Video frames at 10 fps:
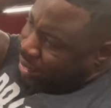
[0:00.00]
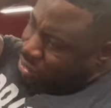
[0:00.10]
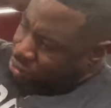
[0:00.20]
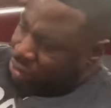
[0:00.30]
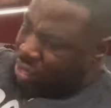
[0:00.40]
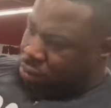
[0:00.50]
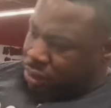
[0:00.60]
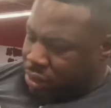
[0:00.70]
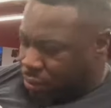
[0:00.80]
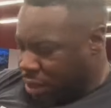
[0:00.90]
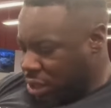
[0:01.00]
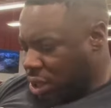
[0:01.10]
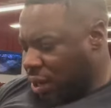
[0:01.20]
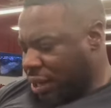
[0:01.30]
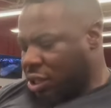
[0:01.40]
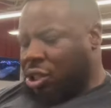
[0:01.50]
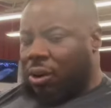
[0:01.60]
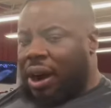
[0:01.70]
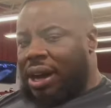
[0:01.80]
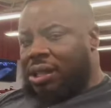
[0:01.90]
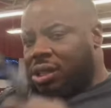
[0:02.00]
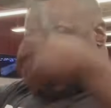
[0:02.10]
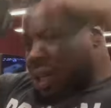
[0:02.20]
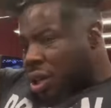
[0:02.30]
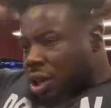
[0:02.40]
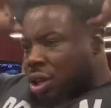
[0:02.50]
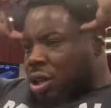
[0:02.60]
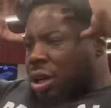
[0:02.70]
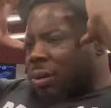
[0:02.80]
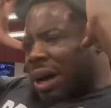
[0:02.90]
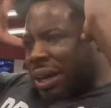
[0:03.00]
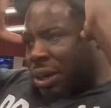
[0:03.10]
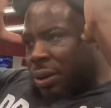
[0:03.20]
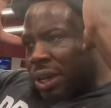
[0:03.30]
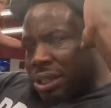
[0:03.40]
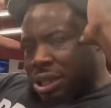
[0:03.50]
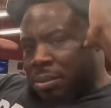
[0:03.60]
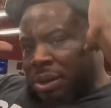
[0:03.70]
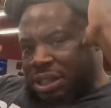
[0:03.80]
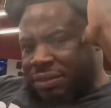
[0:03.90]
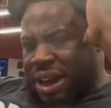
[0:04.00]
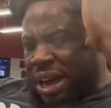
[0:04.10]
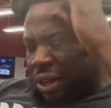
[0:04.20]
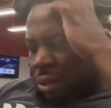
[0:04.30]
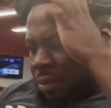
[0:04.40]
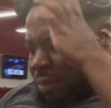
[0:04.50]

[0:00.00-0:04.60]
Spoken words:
is when I really target squats, you know, where I don't get so much value.